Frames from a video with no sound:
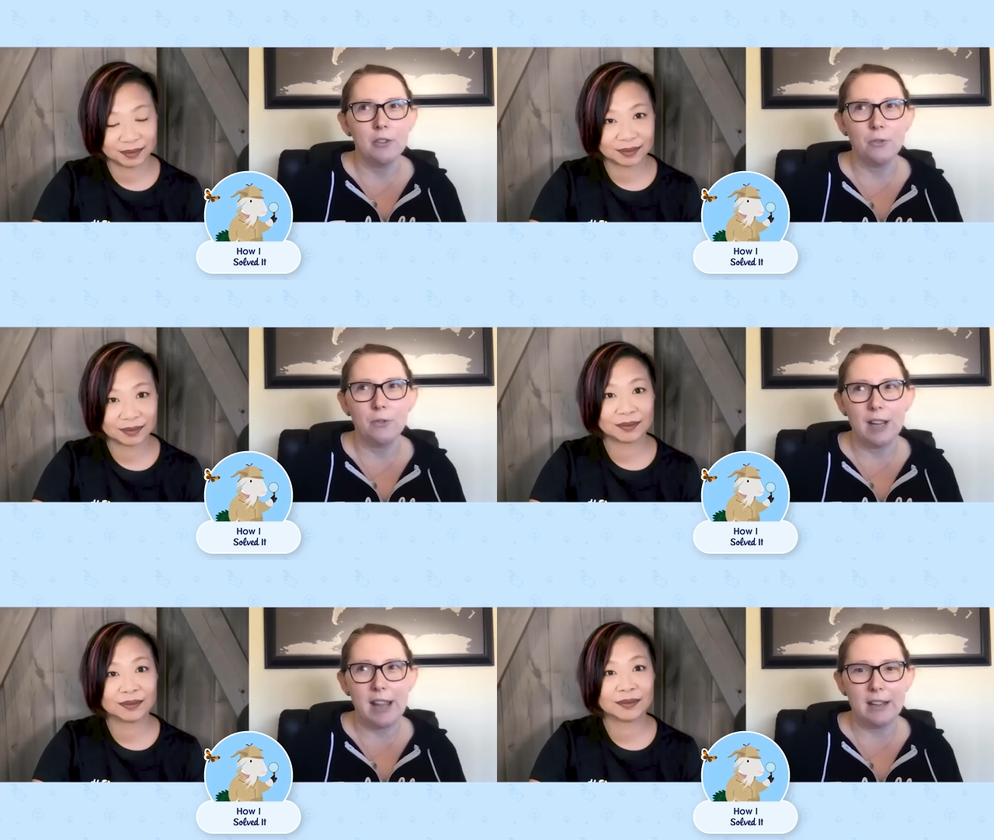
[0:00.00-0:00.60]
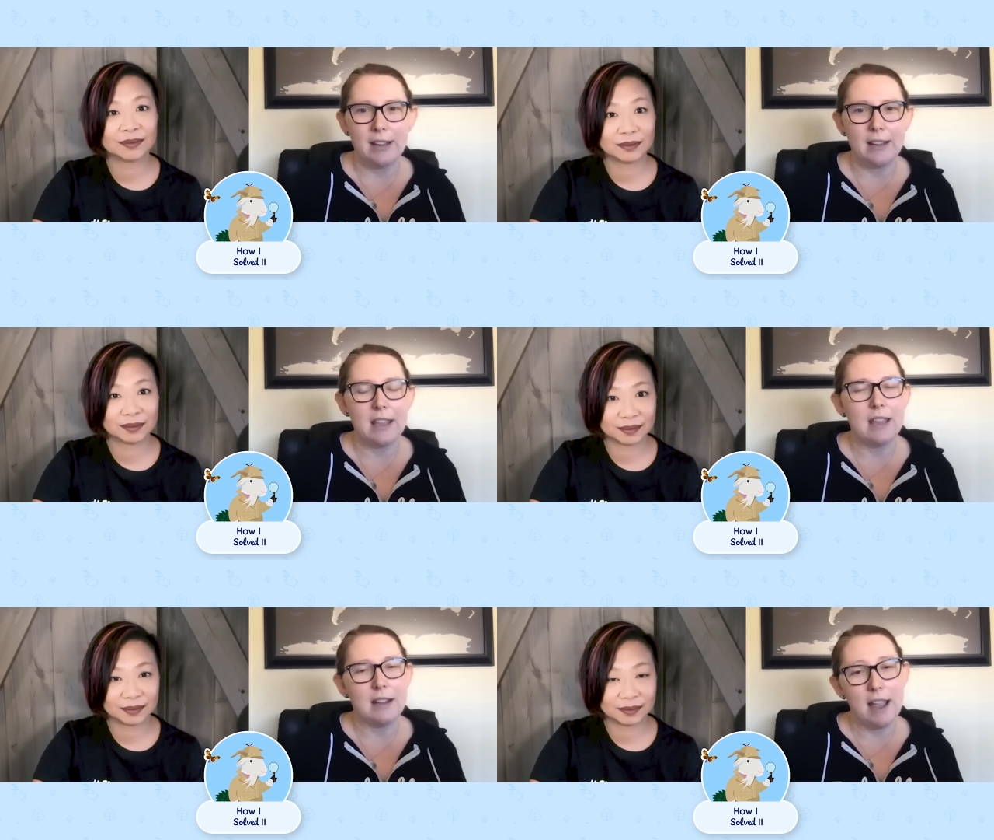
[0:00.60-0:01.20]

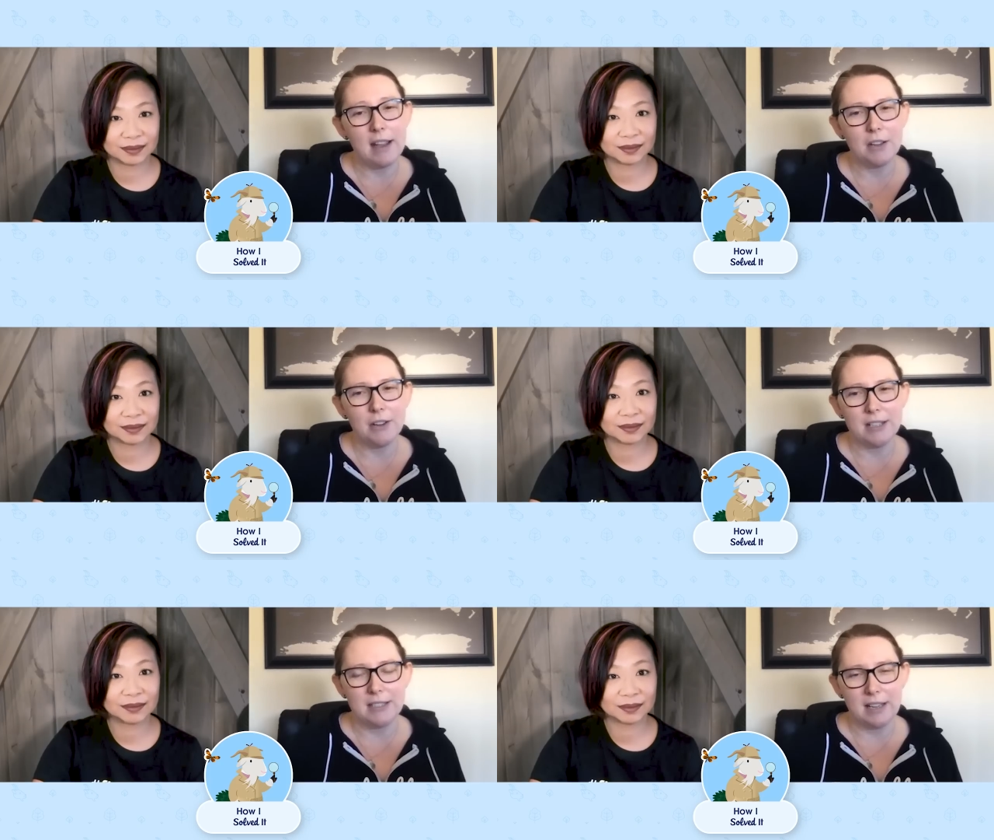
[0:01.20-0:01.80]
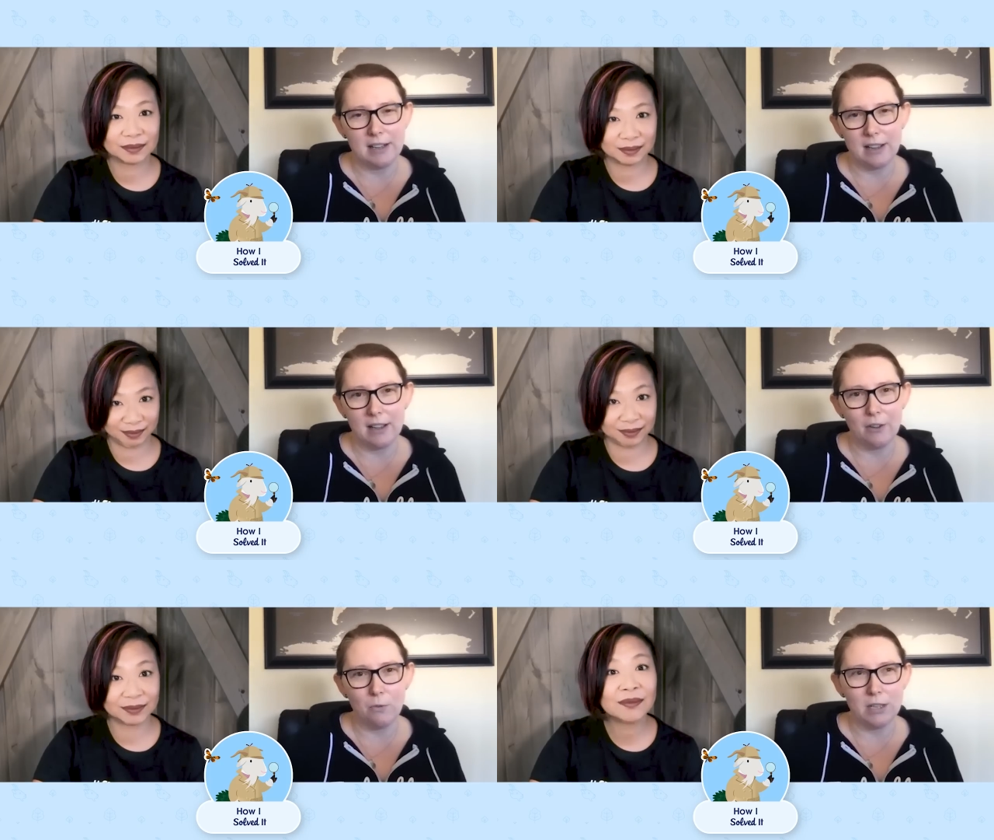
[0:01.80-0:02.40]
Speaker 1: creating inaccurate
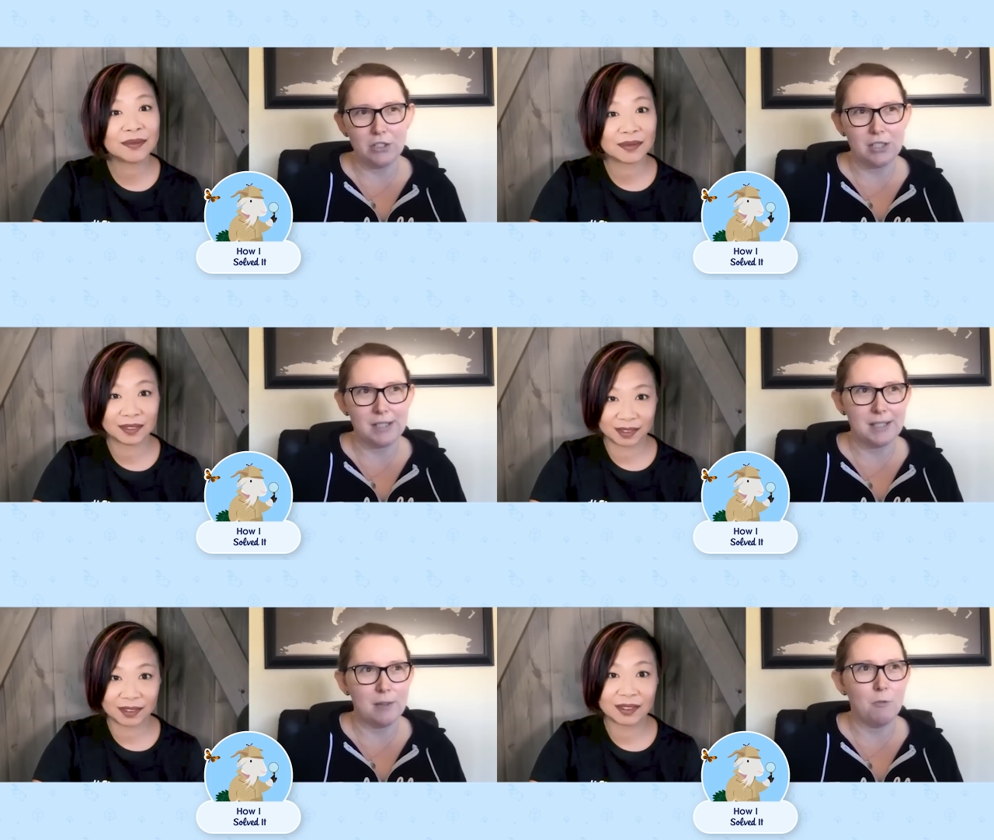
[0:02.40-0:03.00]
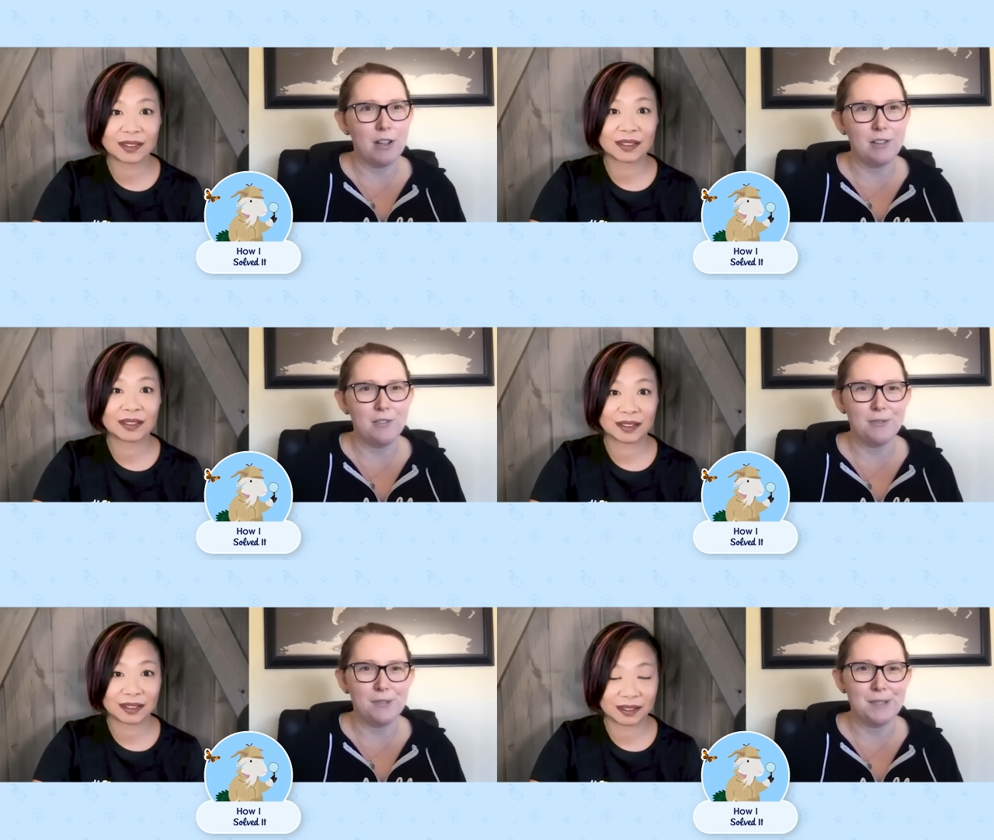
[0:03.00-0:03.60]
data, which is someone
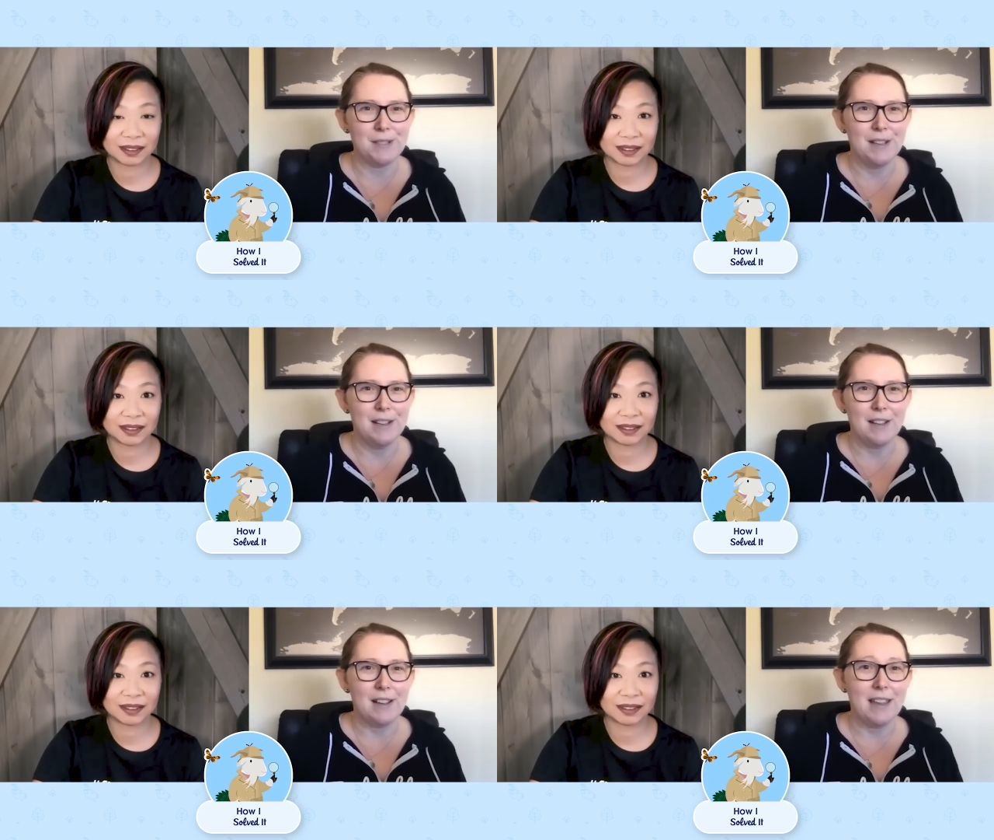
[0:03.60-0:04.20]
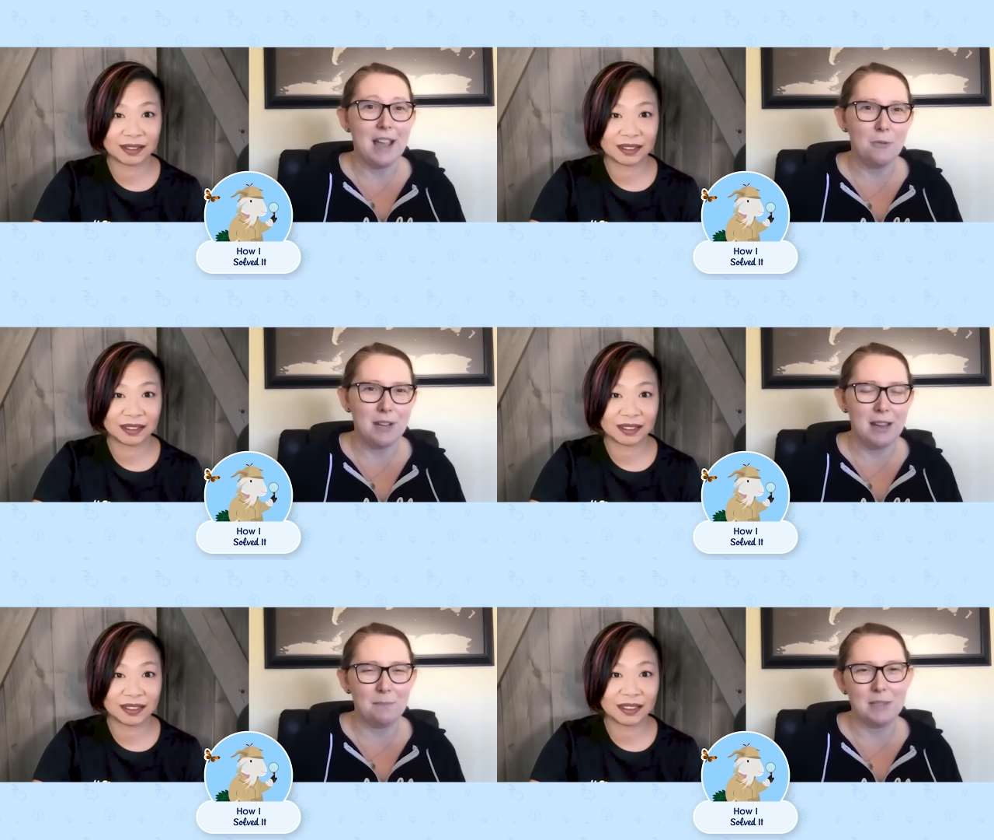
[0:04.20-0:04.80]
who's account
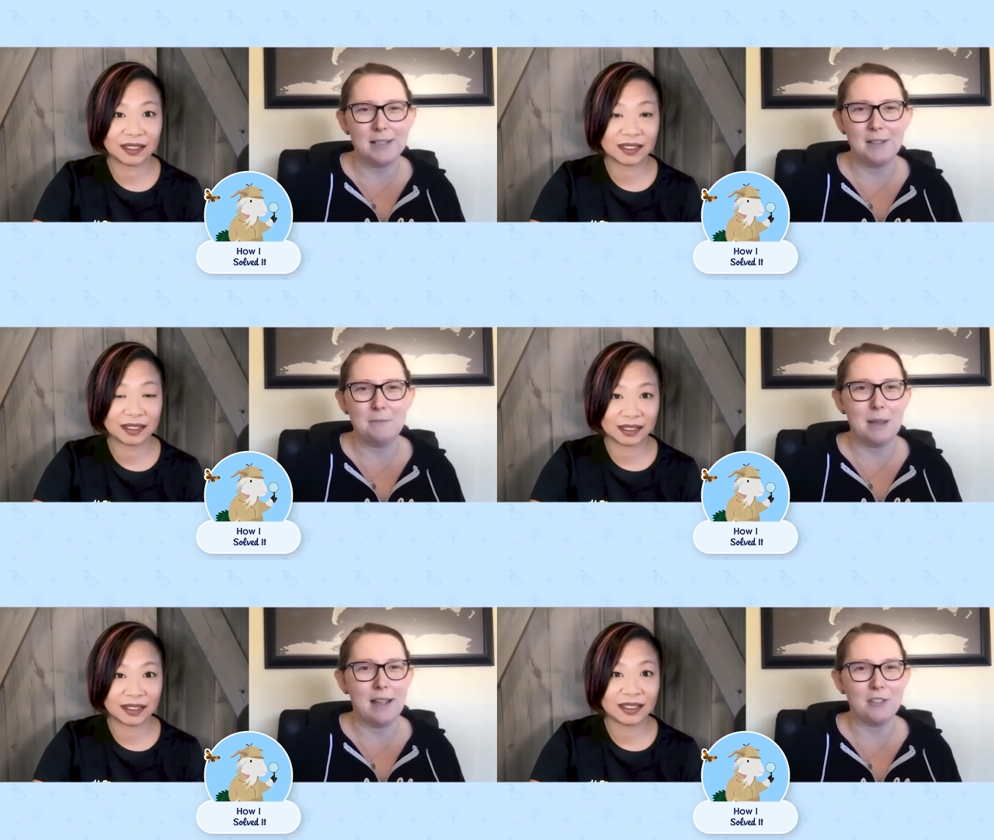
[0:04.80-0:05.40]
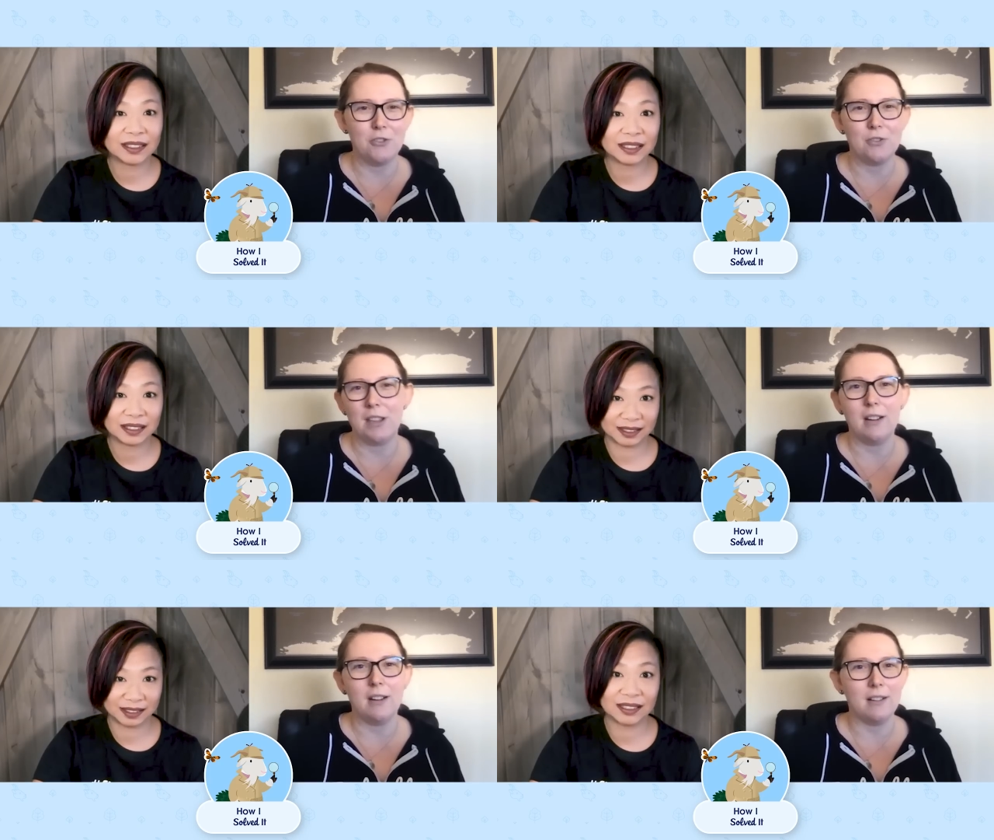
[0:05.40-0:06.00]
name doesn't match
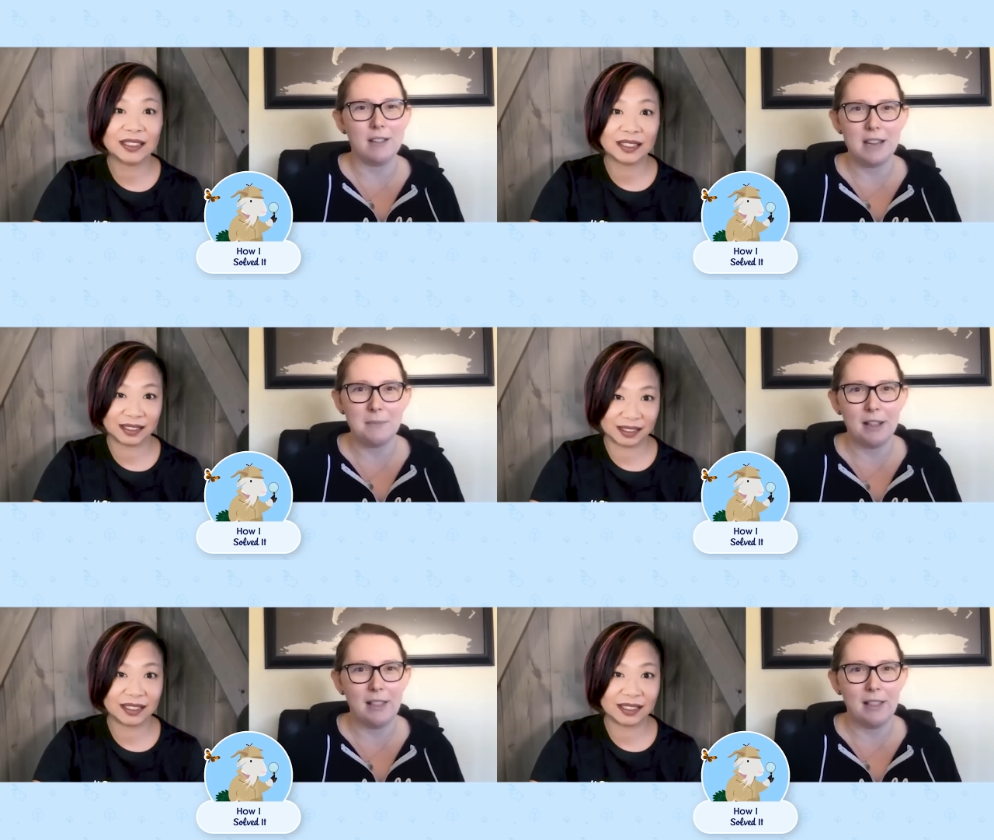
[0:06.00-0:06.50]
their email